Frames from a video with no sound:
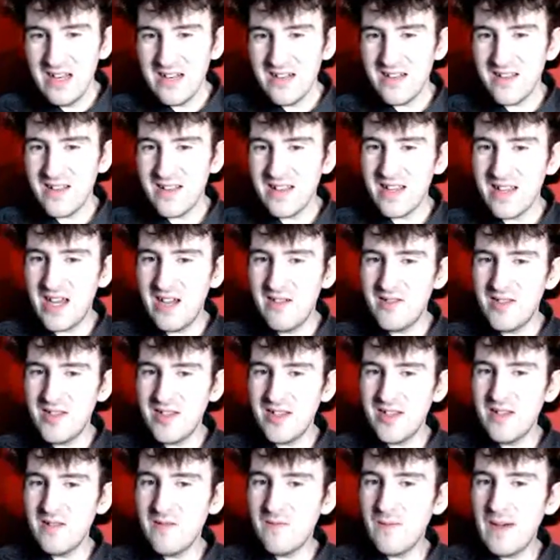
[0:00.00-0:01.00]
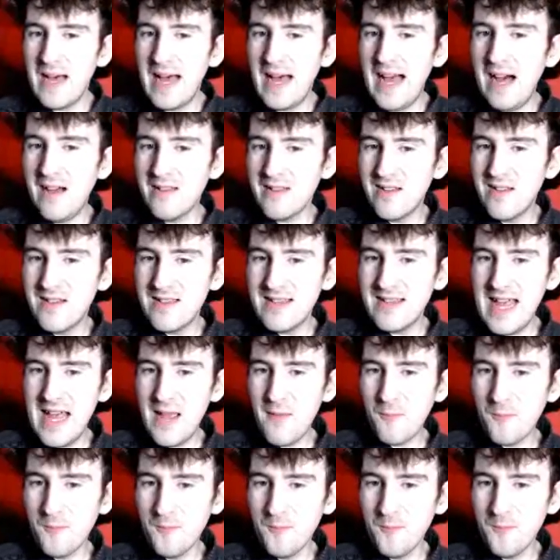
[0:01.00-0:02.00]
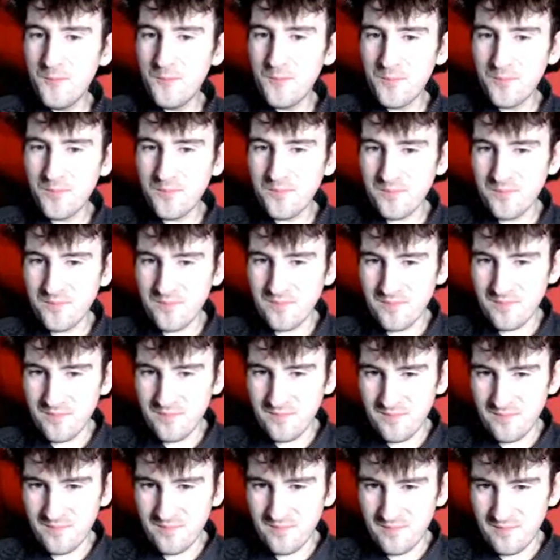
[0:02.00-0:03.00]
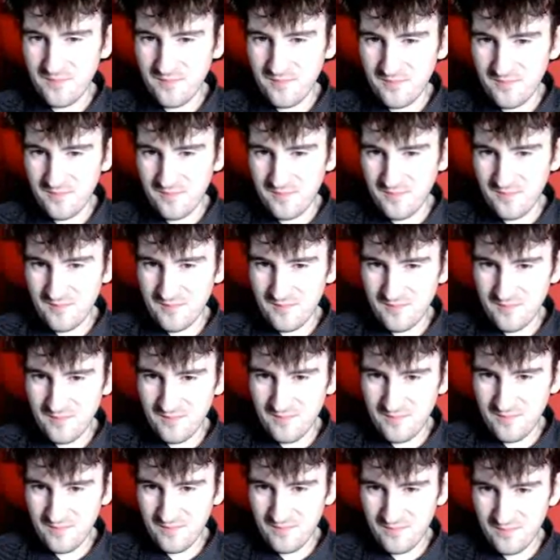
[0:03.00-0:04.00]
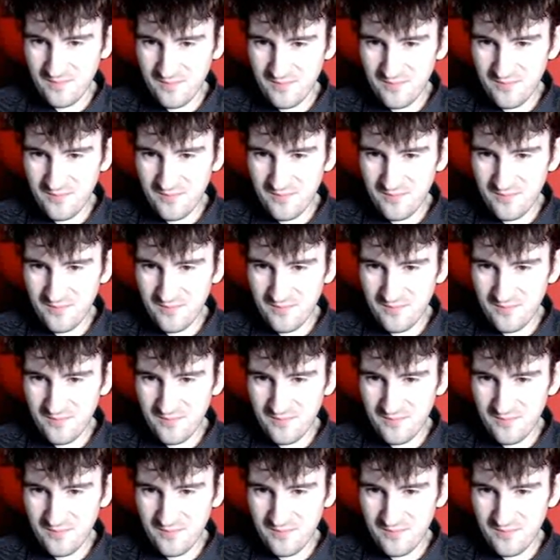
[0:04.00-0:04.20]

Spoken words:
Doesn't go too well, does it? No,